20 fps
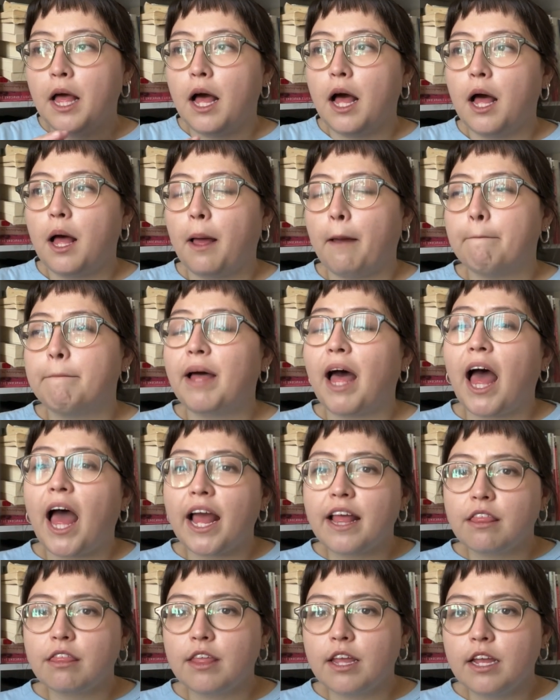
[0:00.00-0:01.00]
But I
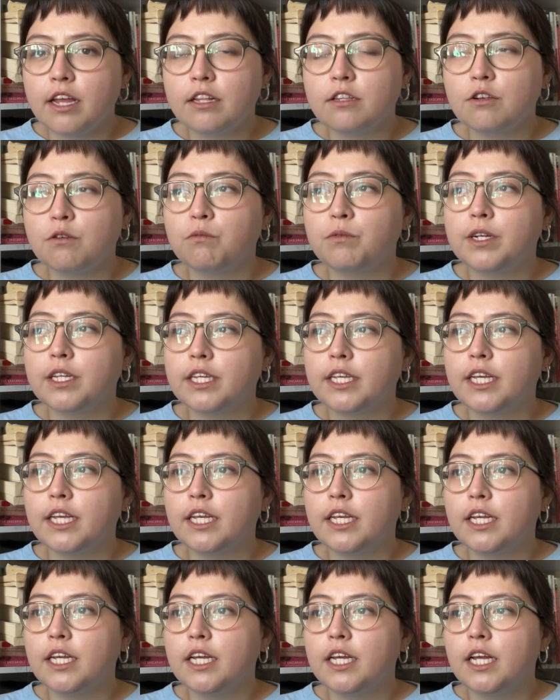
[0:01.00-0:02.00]
think
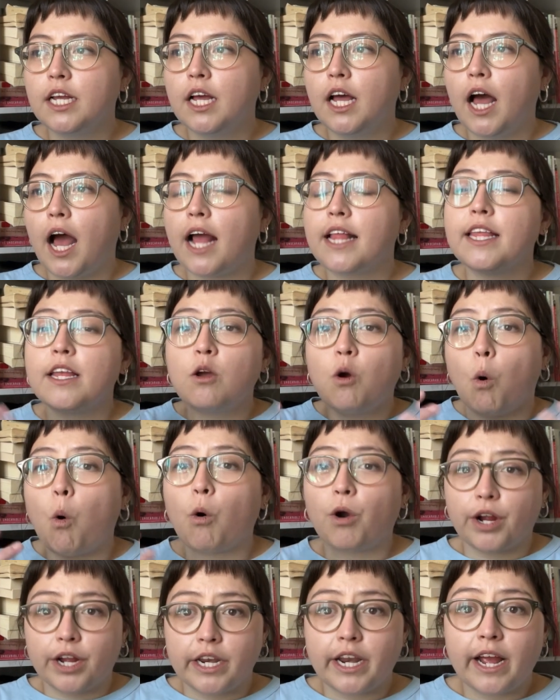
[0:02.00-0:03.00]
I think
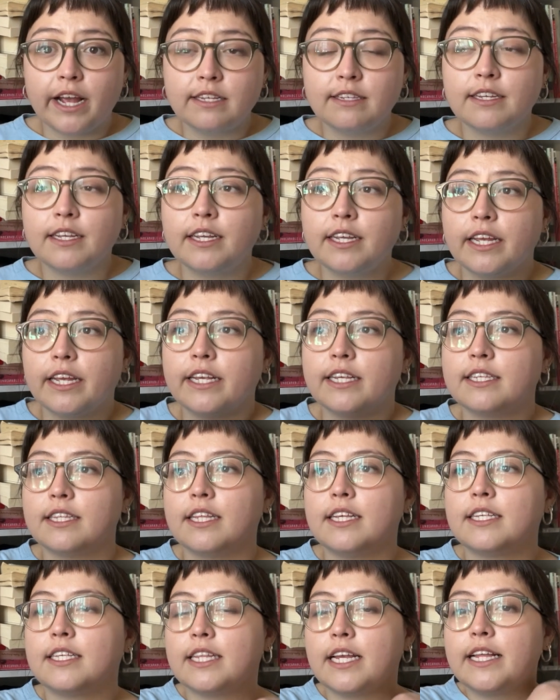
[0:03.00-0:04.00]
organizing is
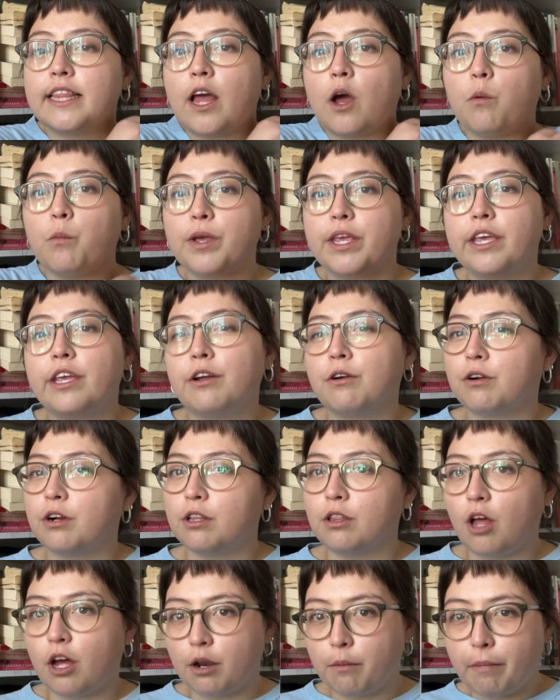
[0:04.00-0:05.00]
this thing that we hear a
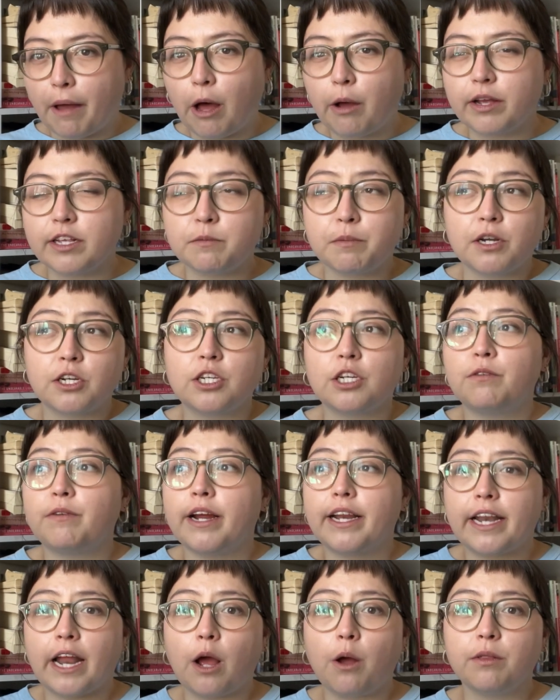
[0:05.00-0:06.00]
lot about, especially
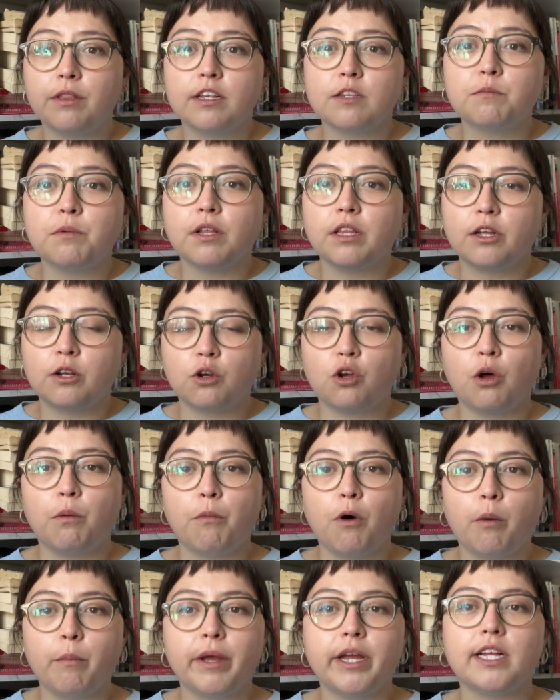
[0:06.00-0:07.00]
right now in this political
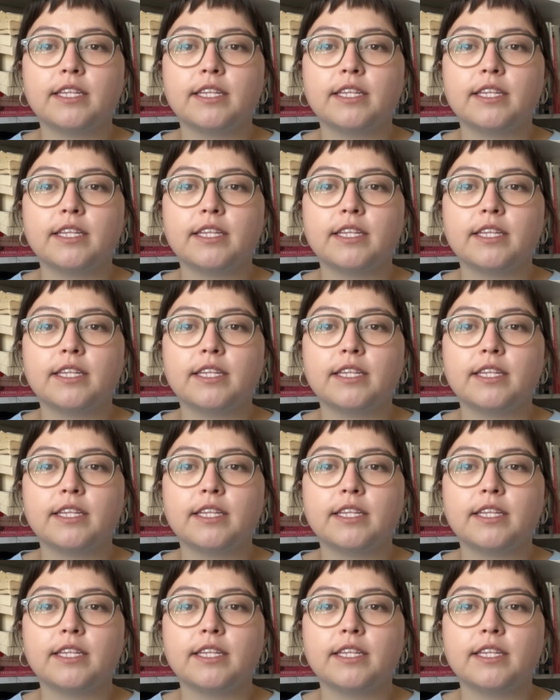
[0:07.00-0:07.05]
moment.